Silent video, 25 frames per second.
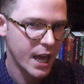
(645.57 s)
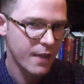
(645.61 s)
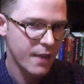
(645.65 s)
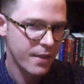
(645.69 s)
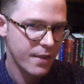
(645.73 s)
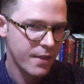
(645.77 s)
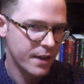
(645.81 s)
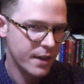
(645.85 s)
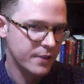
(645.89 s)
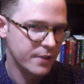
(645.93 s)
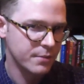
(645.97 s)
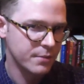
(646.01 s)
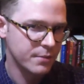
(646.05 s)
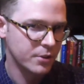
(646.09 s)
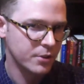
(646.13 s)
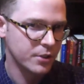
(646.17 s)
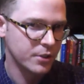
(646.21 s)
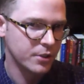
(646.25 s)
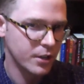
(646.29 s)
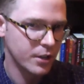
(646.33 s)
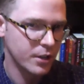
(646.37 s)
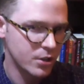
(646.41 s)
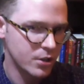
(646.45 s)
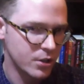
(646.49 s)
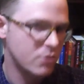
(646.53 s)
That is the most
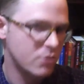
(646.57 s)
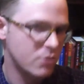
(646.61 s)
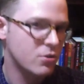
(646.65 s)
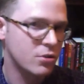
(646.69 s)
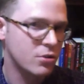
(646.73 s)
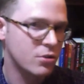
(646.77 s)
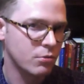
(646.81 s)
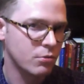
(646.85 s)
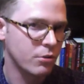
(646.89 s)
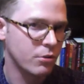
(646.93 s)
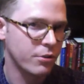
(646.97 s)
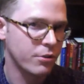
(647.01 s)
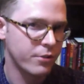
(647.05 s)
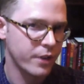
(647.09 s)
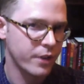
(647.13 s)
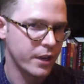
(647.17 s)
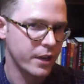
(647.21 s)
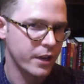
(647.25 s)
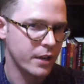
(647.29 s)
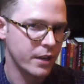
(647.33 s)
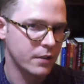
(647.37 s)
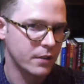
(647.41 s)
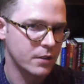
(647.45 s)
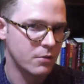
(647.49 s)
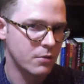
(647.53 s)
mm-hmm. unusual
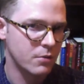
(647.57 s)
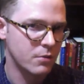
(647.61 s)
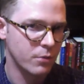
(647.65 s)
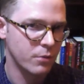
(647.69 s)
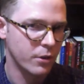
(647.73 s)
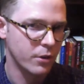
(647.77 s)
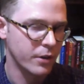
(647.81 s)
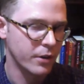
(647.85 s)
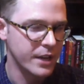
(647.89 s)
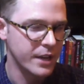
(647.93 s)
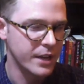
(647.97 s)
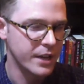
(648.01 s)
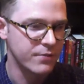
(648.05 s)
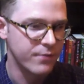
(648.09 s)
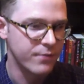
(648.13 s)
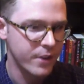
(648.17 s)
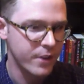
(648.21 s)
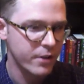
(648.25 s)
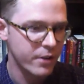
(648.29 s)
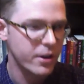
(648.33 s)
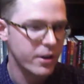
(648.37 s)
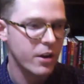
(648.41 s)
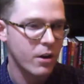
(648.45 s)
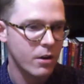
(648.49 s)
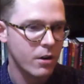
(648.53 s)
thing to do in the world, and it's
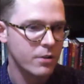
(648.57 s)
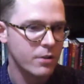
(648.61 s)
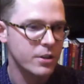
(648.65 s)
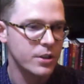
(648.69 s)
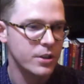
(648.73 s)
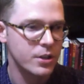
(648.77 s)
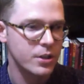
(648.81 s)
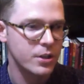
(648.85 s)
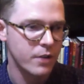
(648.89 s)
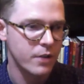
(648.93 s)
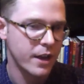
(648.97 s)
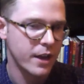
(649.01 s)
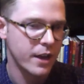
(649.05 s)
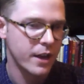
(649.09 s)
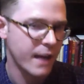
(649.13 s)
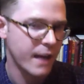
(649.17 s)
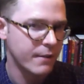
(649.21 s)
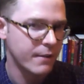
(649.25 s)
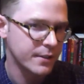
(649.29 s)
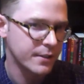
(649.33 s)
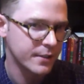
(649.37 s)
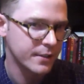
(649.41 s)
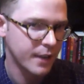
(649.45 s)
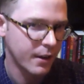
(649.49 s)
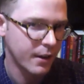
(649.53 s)
very hard to do and have
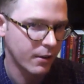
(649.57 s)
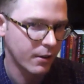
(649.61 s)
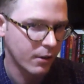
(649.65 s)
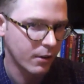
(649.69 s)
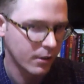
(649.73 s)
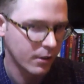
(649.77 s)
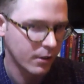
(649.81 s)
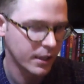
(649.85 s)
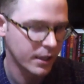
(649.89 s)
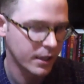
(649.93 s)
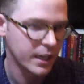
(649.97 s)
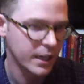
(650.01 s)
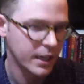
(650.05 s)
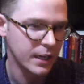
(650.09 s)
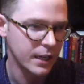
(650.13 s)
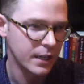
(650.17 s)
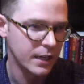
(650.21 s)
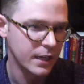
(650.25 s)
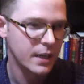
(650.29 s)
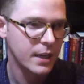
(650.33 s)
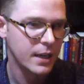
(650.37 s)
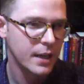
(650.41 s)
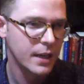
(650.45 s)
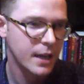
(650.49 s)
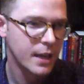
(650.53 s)
it sound clean.
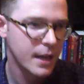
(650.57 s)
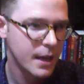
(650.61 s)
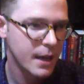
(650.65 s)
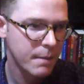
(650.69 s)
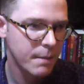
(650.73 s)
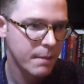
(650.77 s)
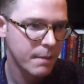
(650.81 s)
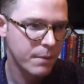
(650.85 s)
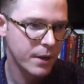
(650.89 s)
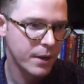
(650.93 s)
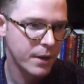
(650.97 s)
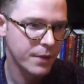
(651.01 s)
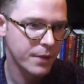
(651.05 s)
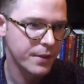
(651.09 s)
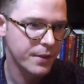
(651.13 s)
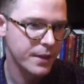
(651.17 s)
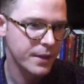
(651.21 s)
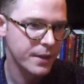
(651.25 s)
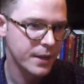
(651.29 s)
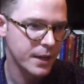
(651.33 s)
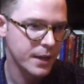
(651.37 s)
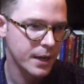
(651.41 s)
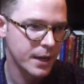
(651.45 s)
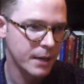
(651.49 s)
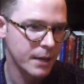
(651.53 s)
But
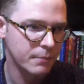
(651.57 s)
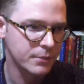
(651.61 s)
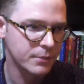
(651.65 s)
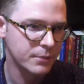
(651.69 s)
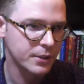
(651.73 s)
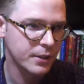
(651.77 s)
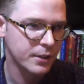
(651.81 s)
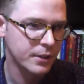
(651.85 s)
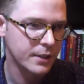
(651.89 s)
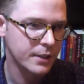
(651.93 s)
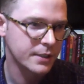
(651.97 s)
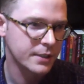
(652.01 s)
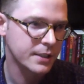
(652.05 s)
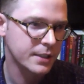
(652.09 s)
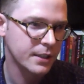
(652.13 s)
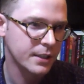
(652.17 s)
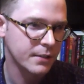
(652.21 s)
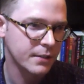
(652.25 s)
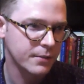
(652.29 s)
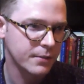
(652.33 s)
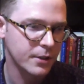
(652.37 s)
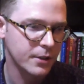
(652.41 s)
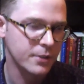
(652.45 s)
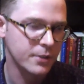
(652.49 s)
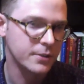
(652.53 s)
the um, song
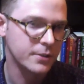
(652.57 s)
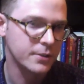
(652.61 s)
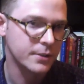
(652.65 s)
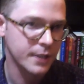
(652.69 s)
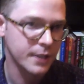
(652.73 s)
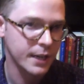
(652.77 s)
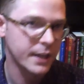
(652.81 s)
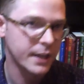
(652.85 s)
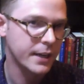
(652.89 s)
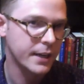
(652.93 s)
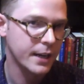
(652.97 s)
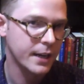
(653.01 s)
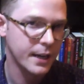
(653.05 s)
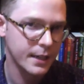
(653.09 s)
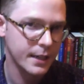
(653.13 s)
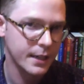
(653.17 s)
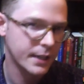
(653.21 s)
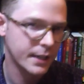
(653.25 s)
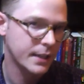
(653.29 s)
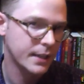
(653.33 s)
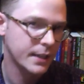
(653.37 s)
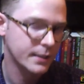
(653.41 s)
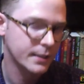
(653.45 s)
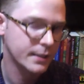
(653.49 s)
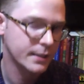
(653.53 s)
itself goes da da
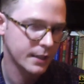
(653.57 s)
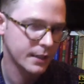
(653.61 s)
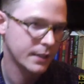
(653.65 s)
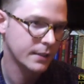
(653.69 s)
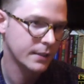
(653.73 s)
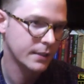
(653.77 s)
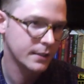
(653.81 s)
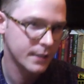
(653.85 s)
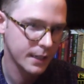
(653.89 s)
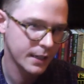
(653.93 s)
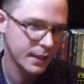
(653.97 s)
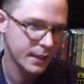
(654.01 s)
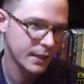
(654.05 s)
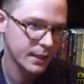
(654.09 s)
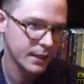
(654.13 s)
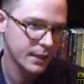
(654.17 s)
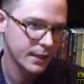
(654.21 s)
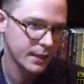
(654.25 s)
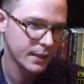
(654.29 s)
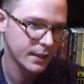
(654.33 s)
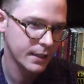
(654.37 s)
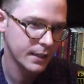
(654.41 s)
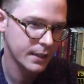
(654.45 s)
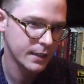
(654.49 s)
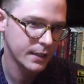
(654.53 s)
da dum
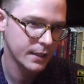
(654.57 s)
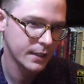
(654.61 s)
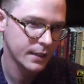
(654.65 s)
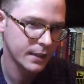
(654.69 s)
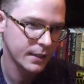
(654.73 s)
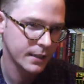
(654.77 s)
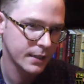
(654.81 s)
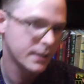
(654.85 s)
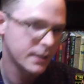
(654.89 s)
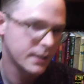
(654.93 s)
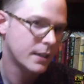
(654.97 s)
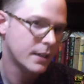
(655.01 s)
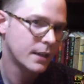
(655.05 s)
da.